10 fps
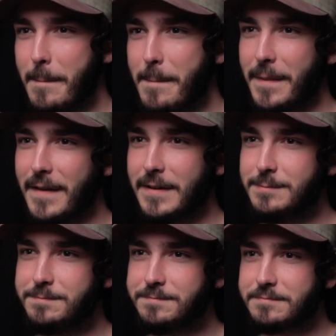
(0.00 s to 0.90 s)
Anyway,
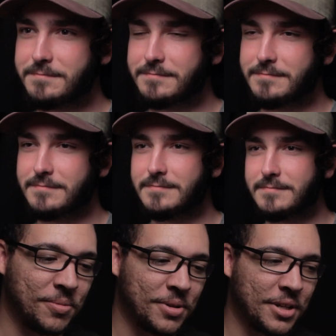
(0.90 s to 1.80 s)
yeah. So
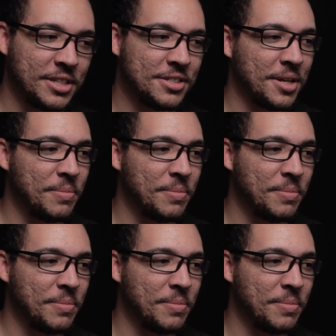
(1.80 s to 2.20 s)
to